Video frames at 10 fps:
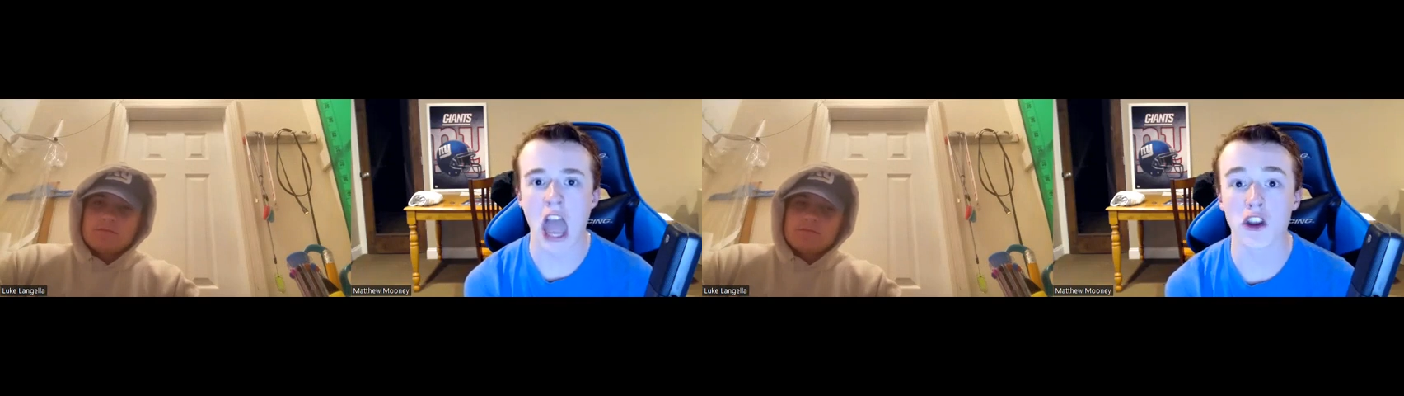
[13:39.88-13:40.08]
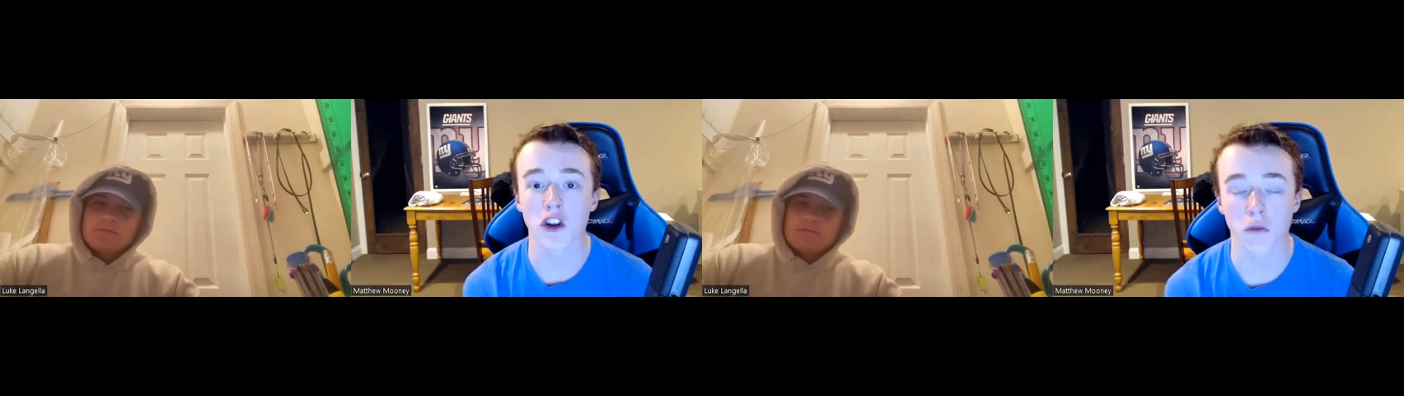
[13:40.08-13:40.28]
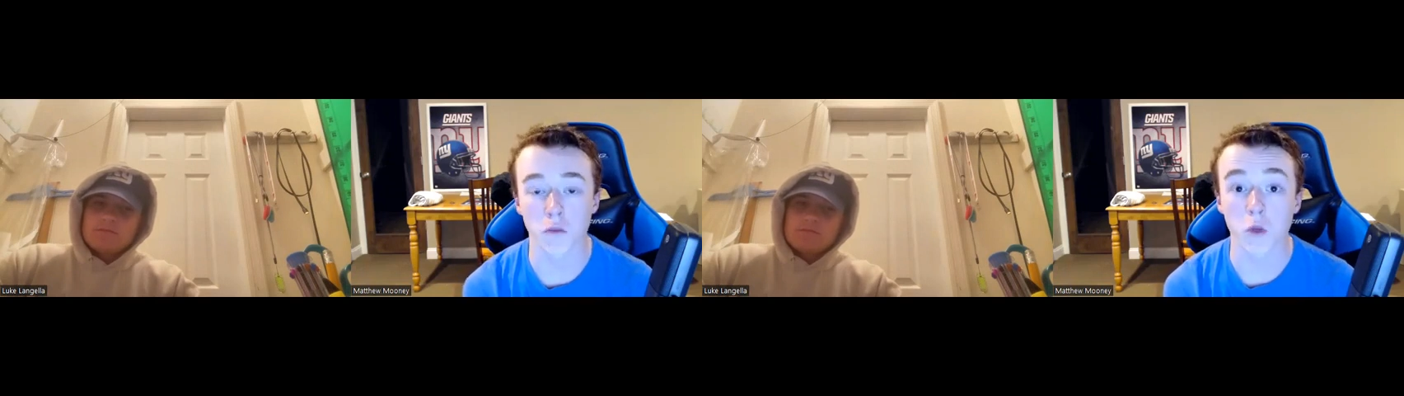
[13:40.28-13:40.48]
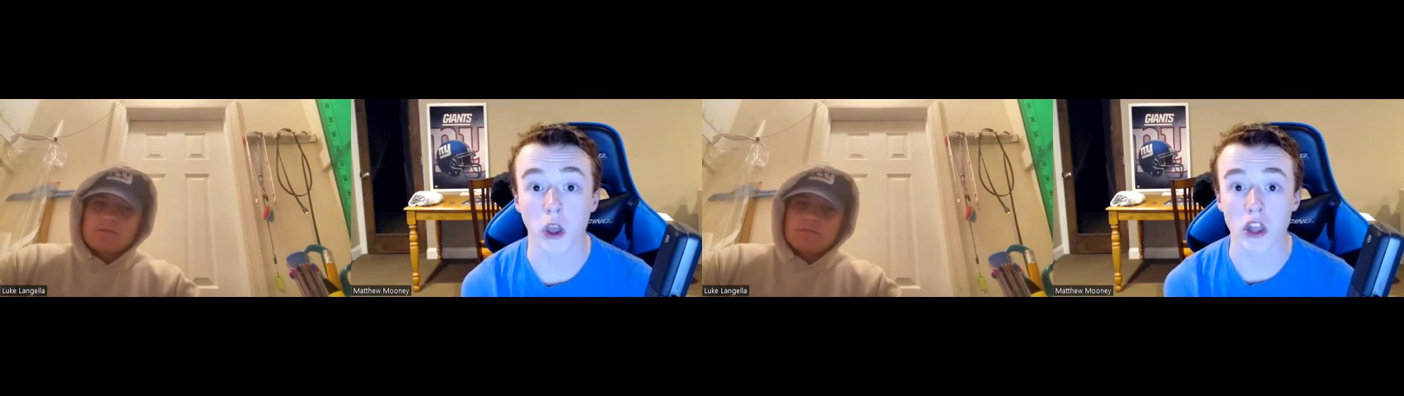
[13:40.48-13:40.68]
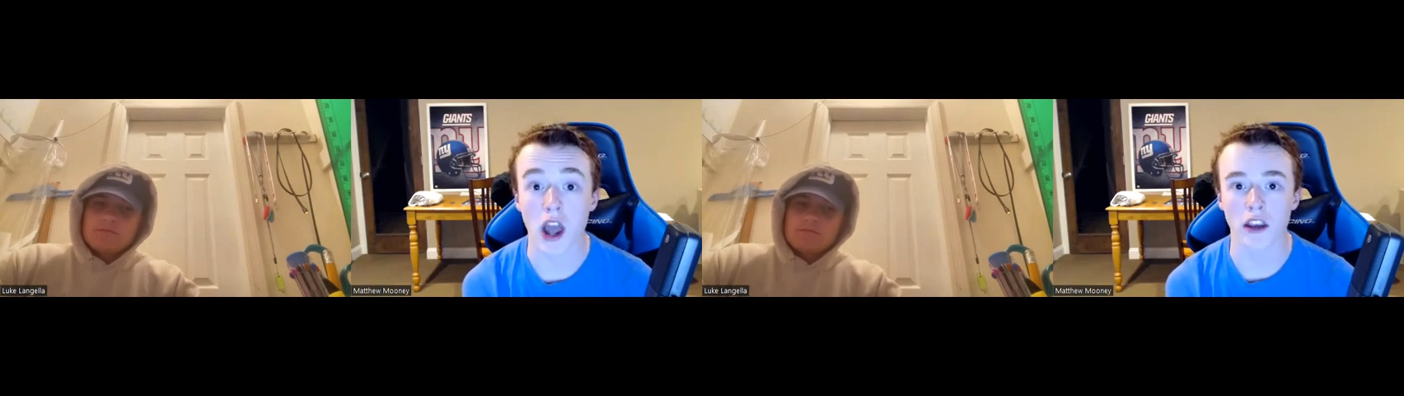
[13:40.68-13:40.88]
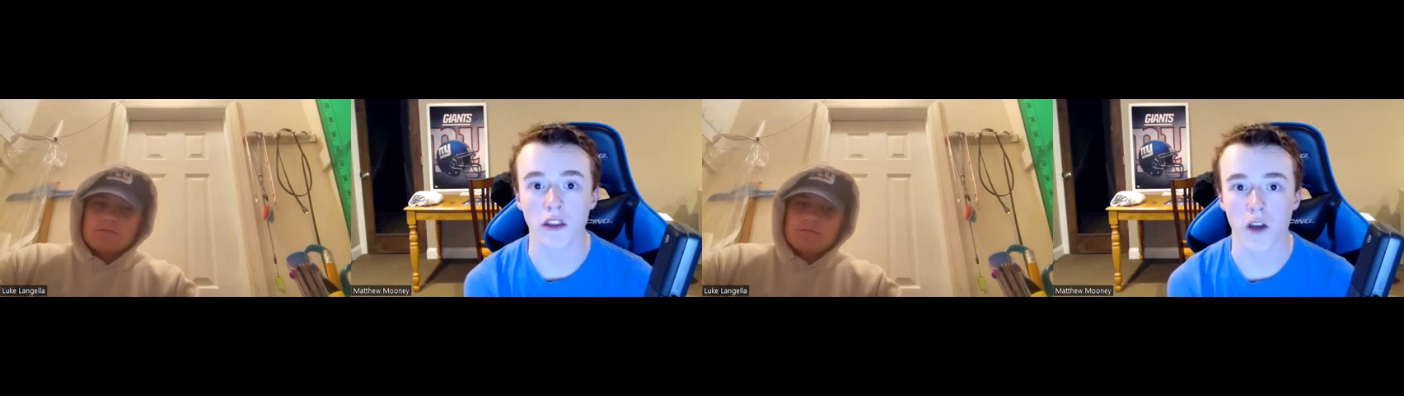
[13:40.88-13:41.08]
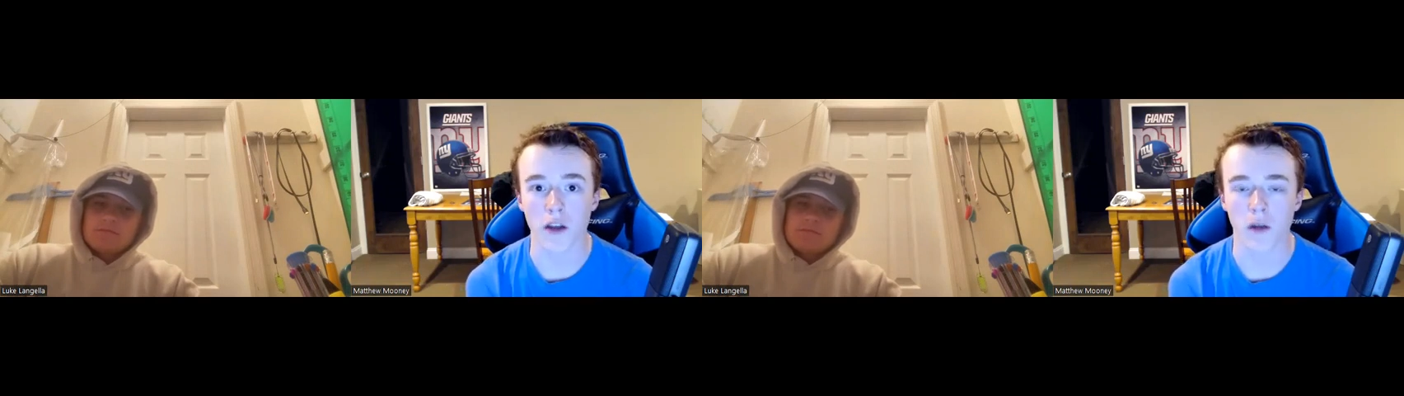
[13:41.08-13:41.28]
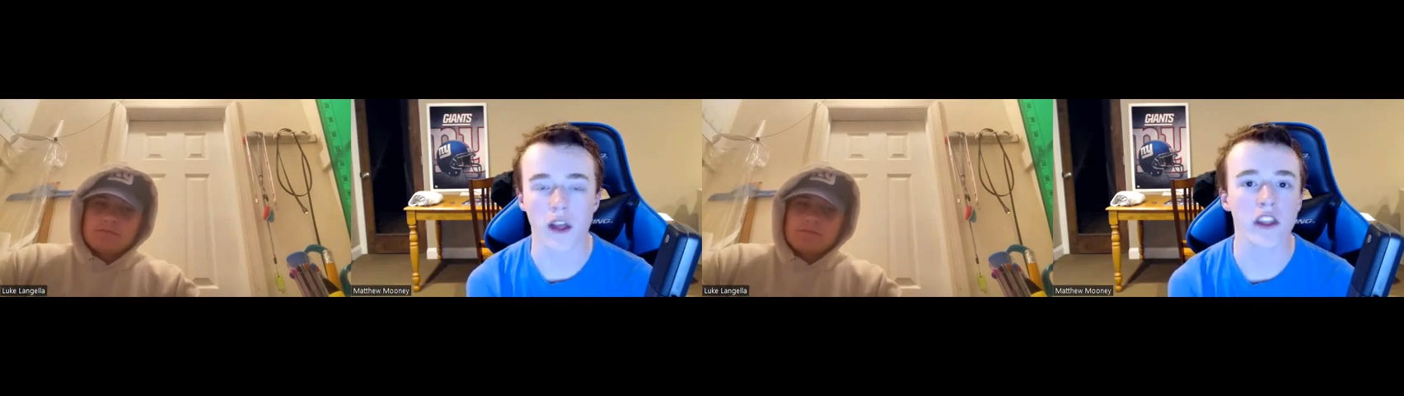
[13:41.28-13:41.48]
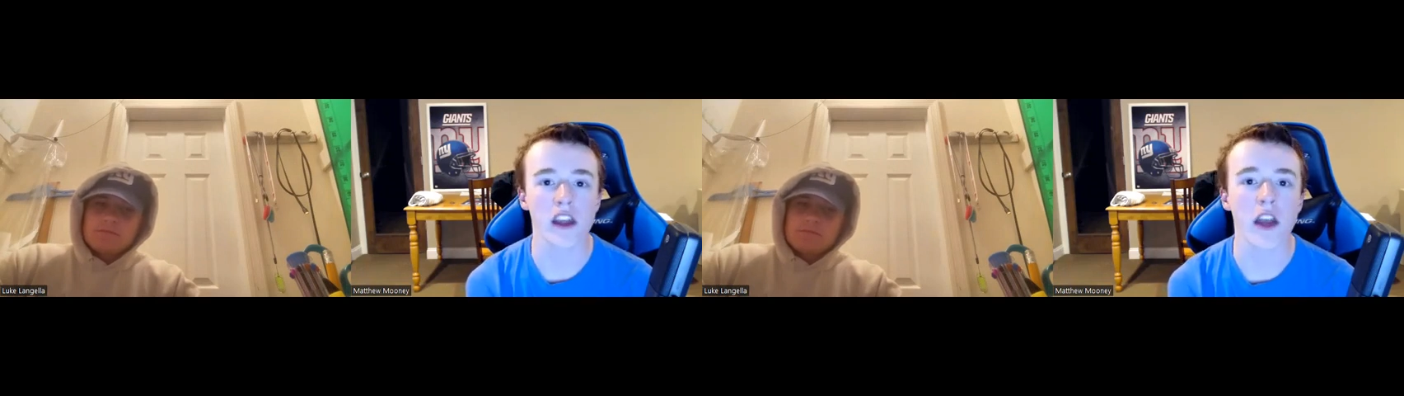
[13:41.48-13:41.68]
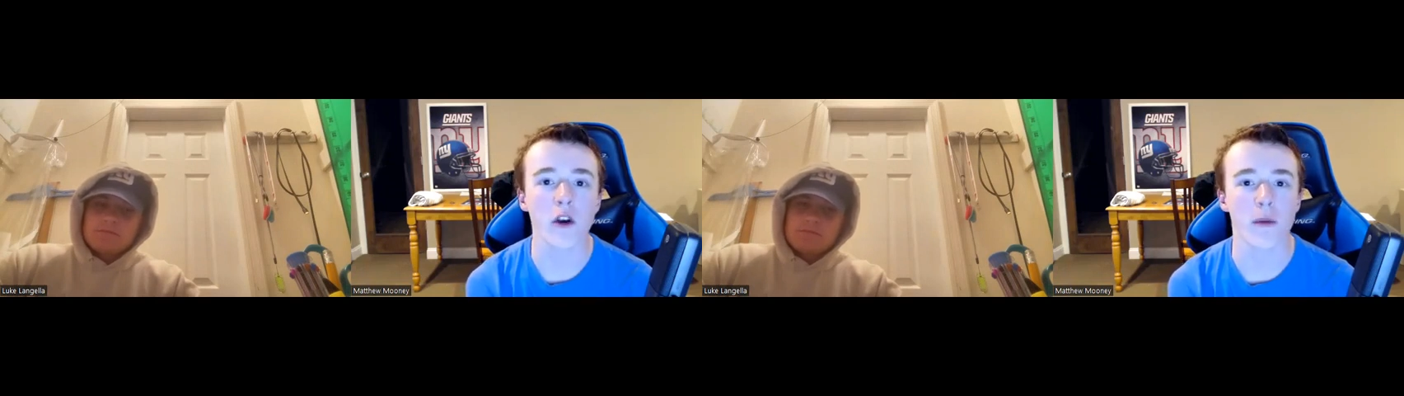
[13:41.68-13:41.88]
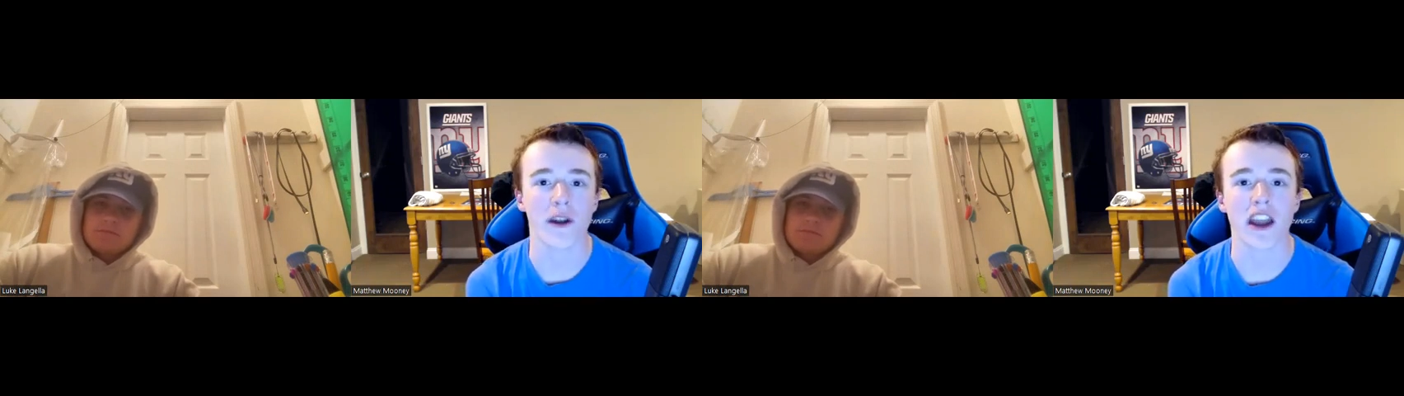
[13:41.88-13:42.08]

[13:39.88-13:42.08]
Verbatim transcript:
Speaker 1: you're like 95. Uh, I don't know about